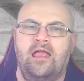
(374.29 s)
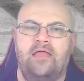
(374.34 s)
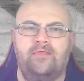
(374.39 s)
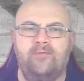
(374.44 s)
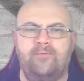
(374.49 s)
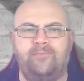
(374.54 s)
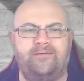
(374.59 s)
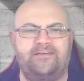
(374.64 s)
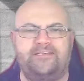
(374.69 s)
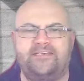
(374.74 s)
The
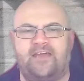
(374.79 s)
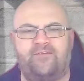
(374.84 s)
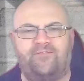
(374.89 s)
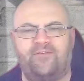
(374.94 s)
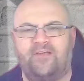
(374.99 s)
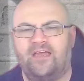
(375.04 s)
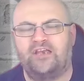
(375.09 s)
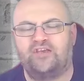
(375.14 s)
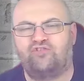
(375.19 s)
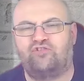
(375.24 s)
BBC have
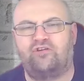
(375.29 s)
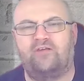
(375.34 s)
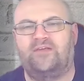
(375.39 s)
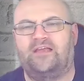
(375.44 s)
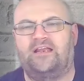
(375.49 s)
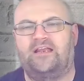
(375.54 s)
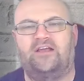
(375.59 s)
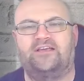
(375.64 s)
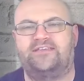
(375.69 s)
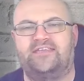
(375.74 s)

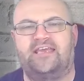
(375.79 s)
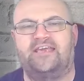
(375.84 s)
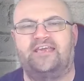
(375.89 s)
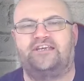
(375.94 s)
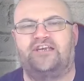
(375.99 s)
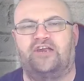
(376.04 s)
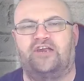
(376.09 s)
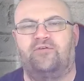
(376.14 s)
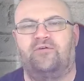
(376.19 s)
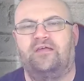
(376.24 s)
trivialised the
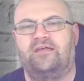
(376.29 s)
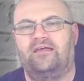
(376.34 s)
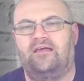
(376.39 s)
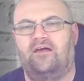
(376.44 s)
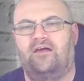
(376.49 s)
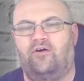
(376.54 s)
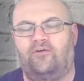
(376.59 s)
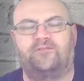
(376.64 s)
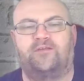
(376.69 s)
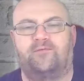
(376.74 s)
issue
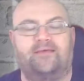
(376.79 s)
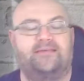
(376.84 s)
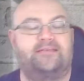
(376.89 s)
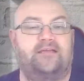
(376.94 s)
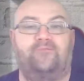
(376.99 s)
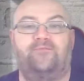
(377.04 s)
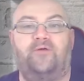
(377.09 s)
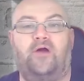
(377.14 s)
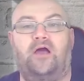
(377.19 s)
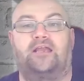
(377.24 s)
of
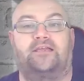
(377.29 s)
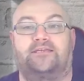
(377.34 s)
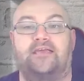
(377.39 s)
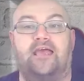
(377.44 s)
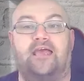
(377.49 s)
domestic violence.